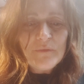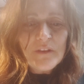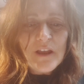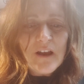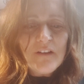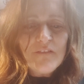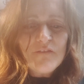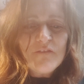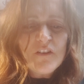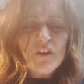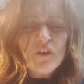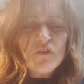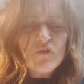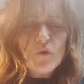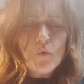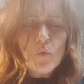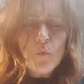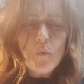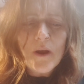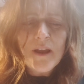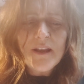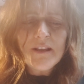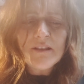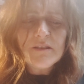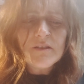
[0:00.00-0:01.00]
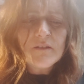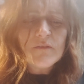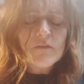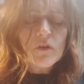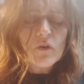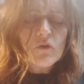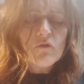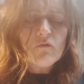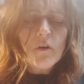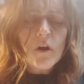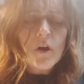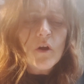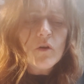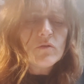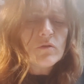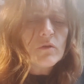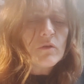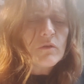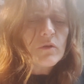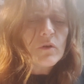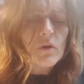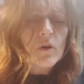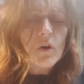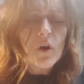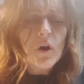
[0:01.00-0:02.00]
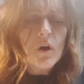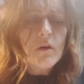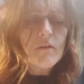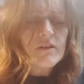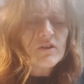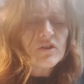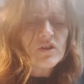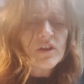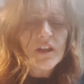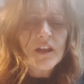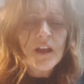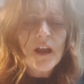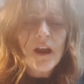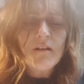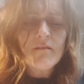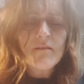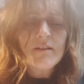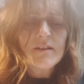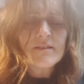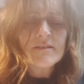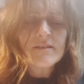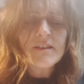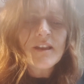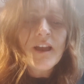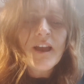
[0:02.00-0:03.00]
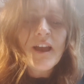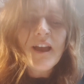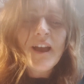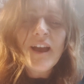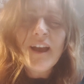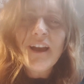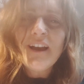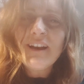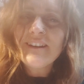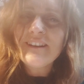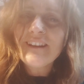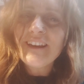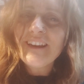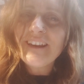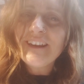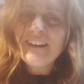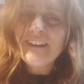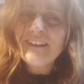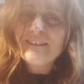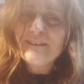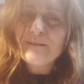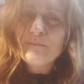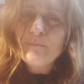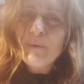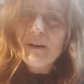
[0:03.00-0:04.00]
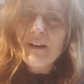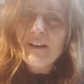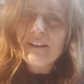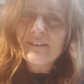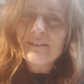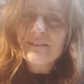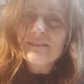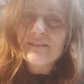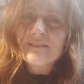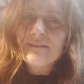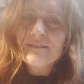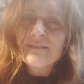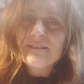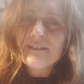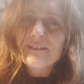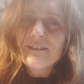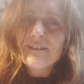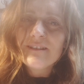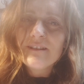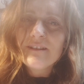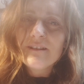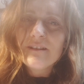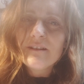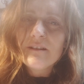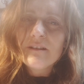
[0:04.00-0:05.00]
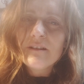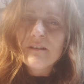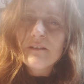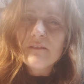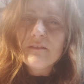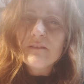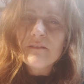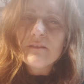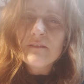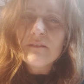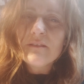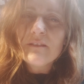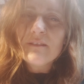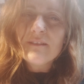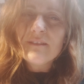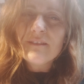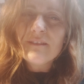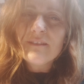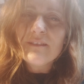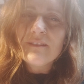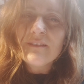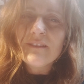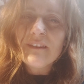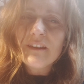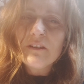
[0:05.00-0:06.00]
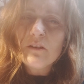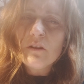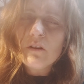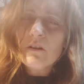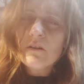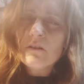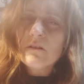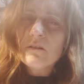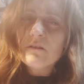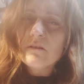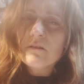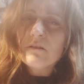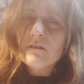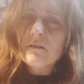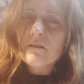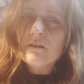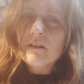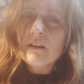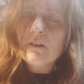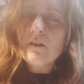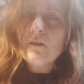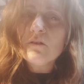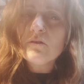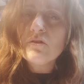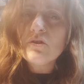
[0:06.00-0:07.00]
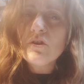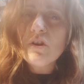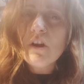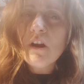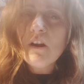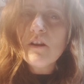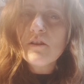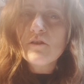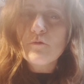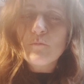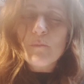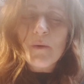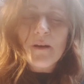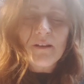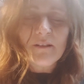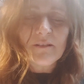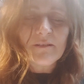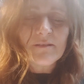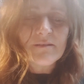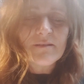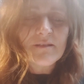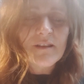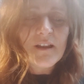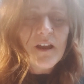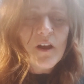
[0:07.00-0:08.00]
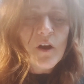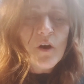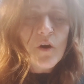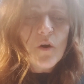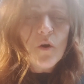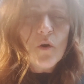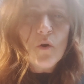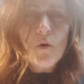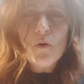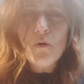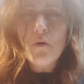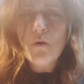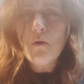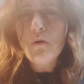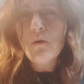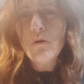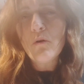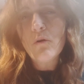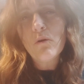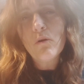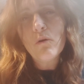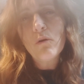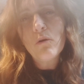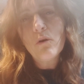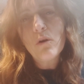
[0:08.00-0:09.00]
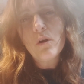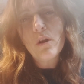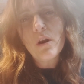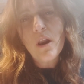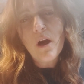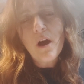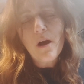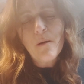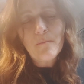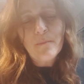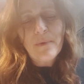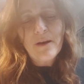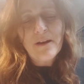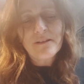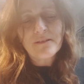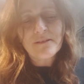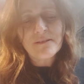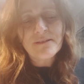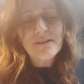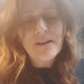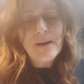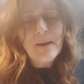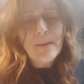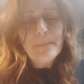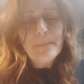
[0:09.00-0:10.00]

I feel the weight of the groan and the glory she carries, and I hear the bells. They're not church bells or alarm bells.